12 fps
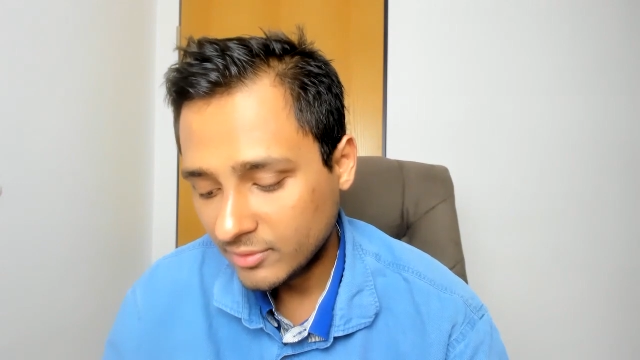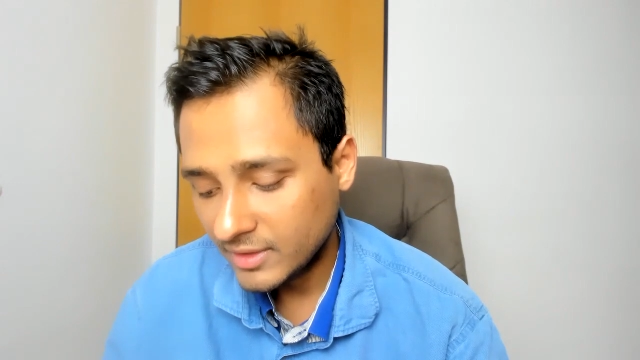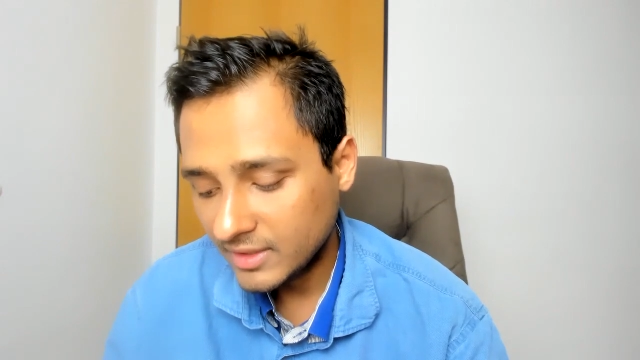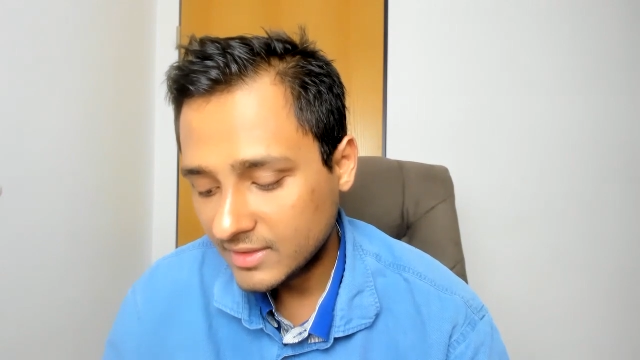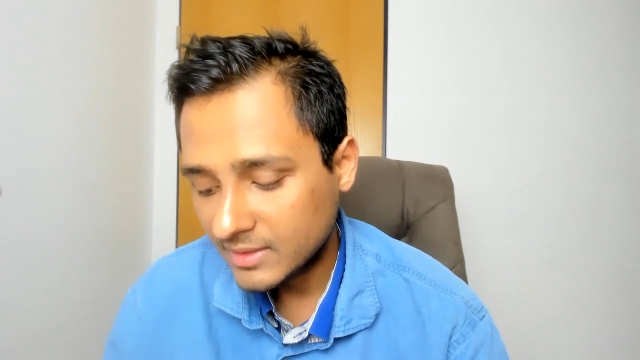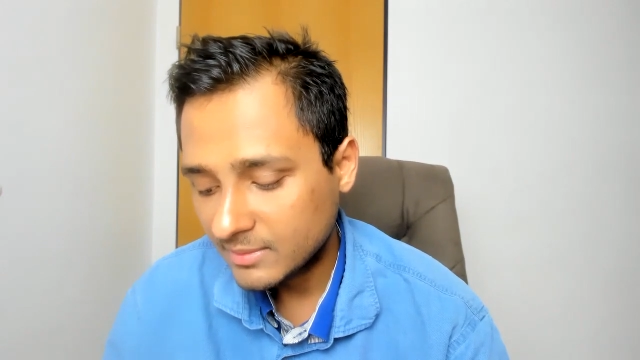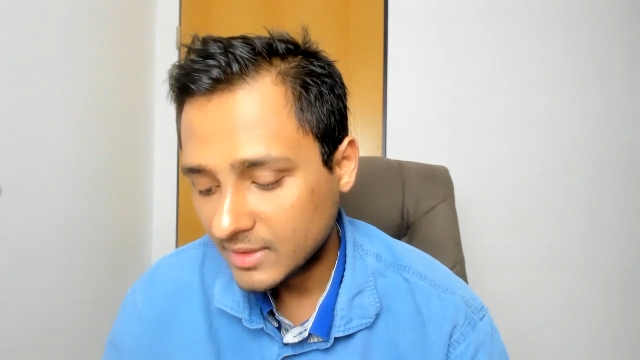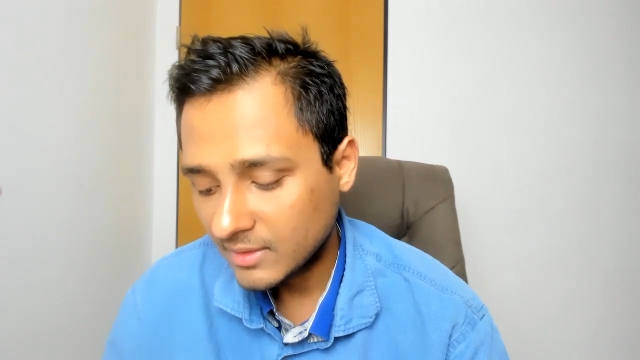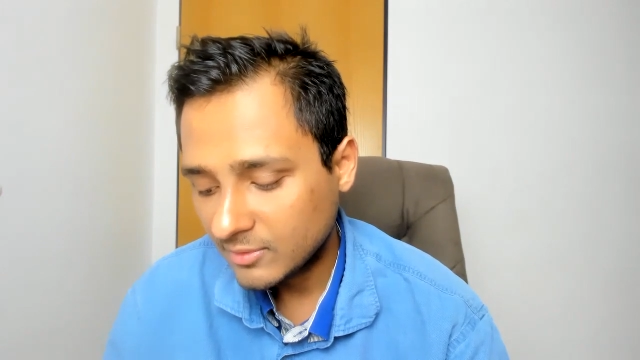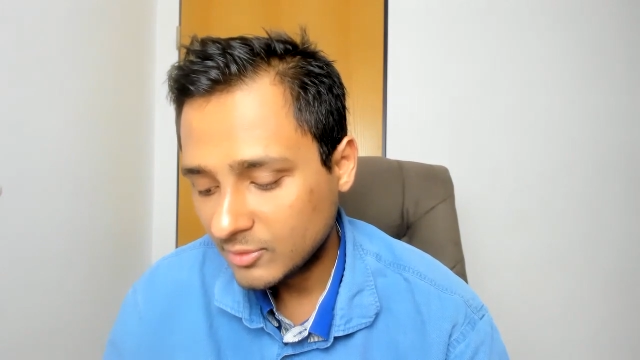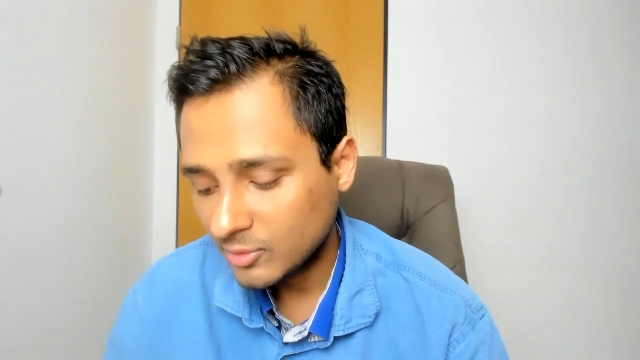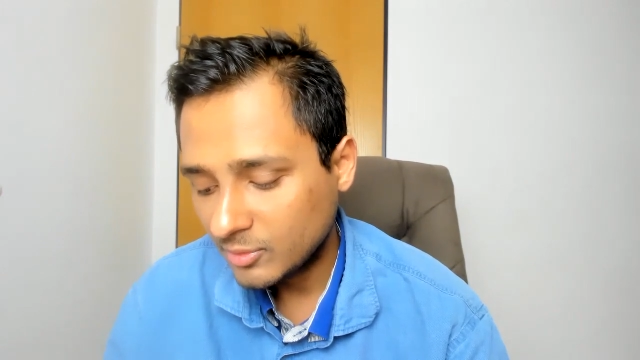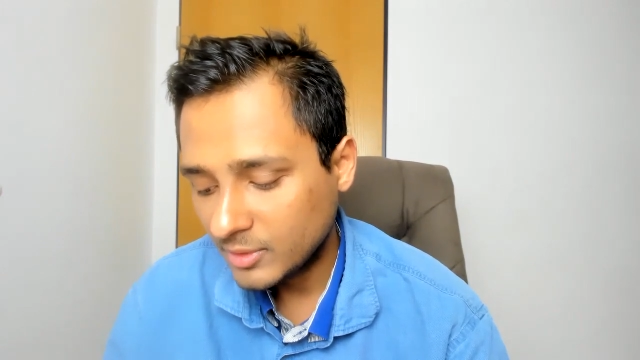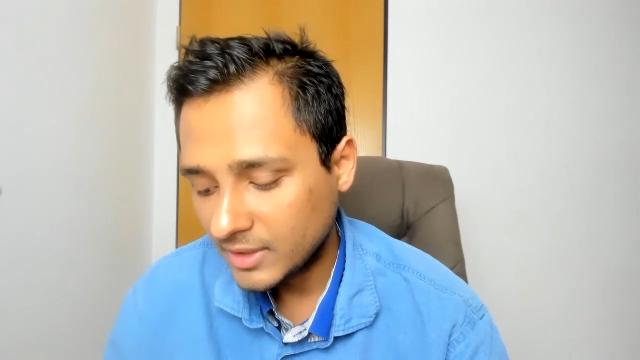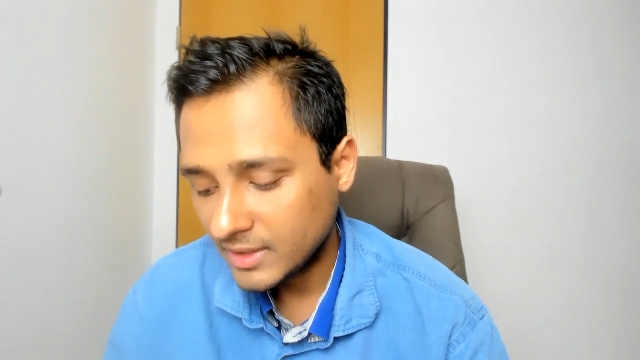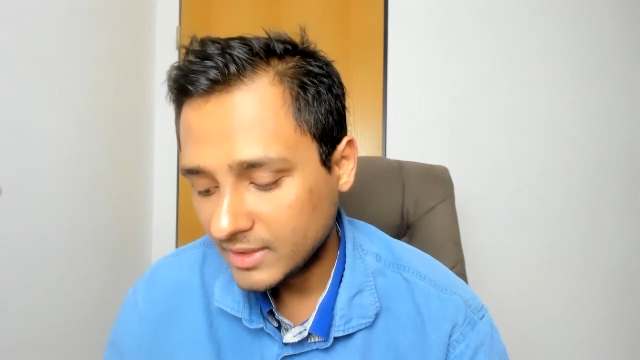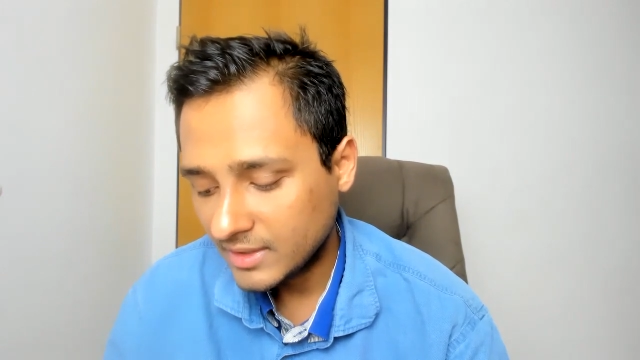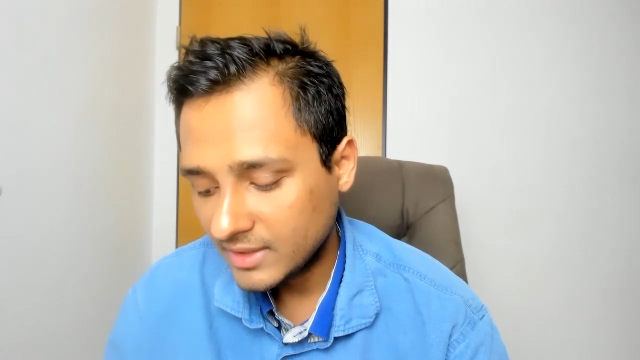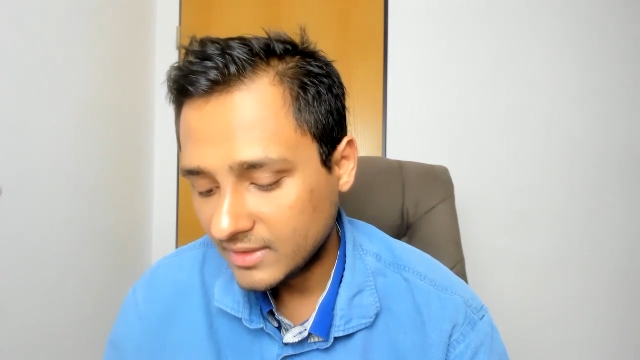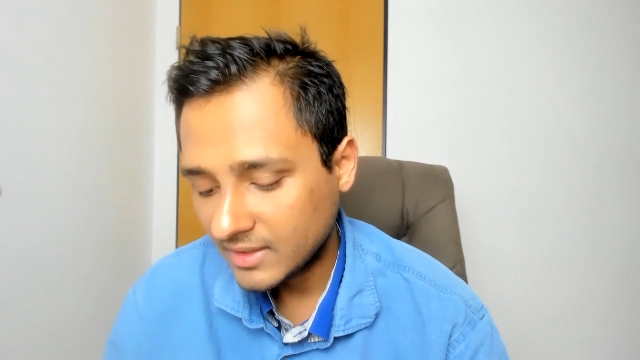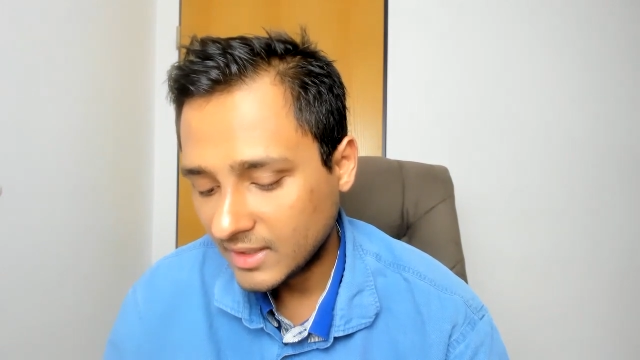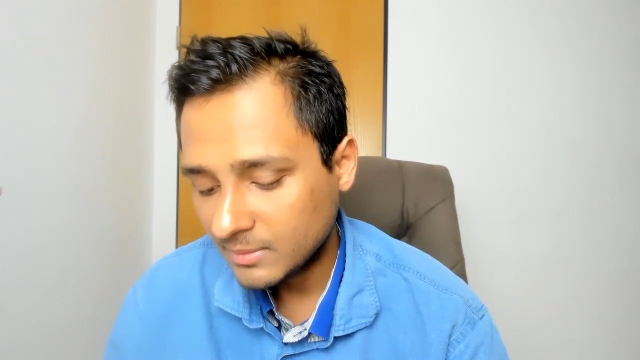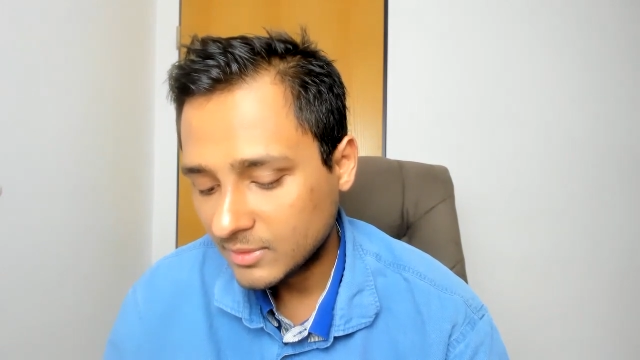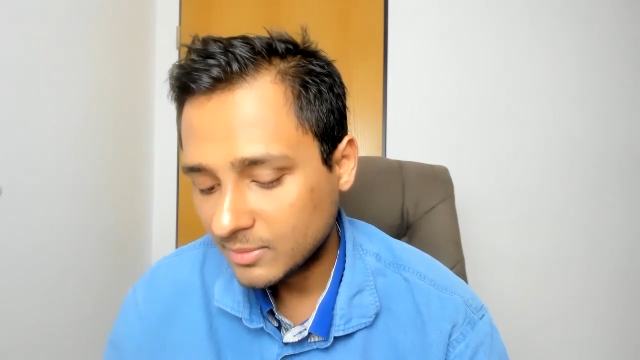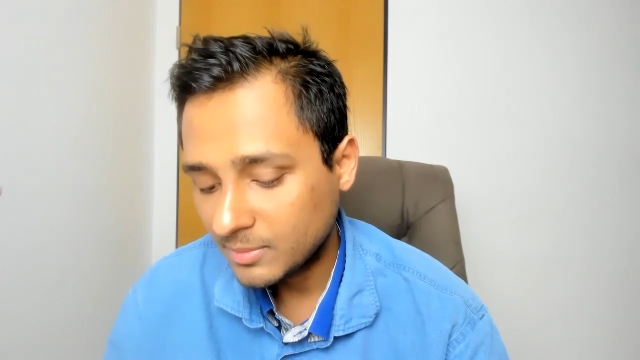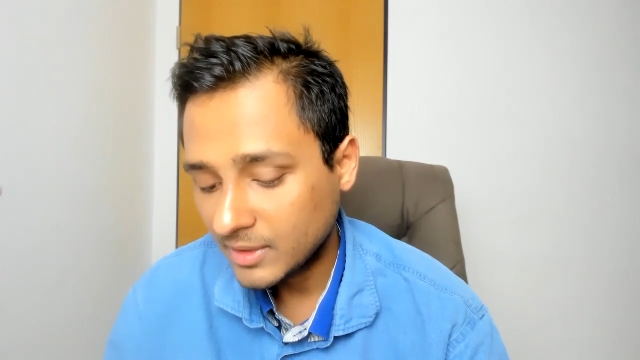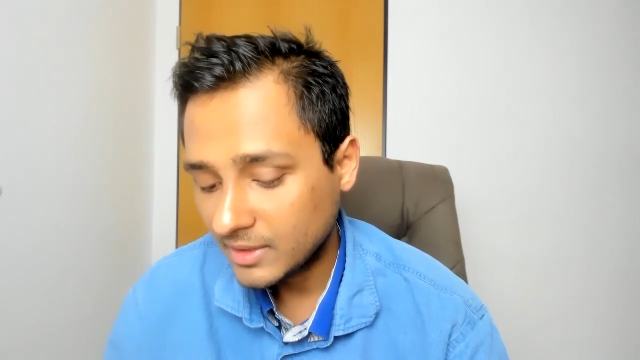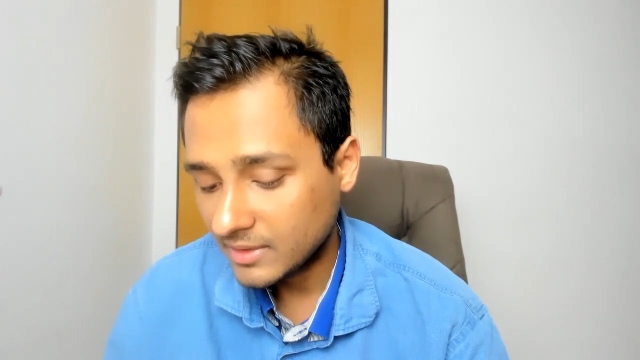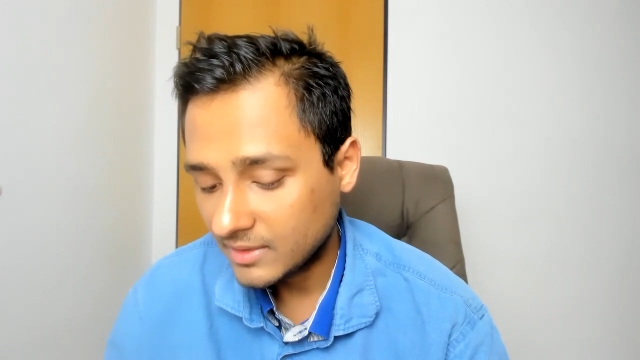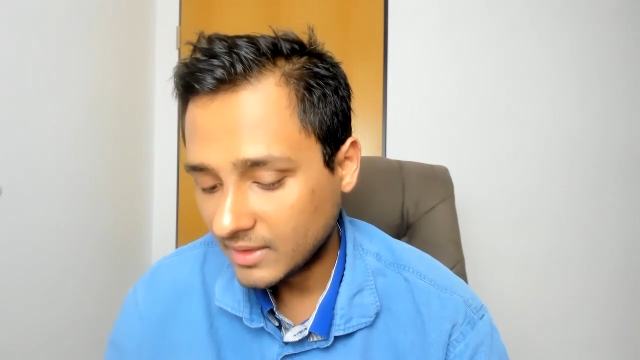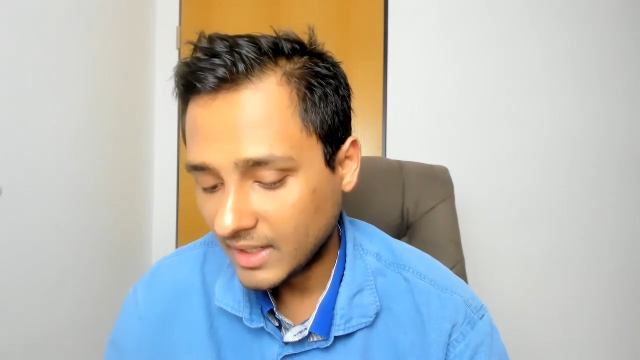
feels himself to be in the same spirit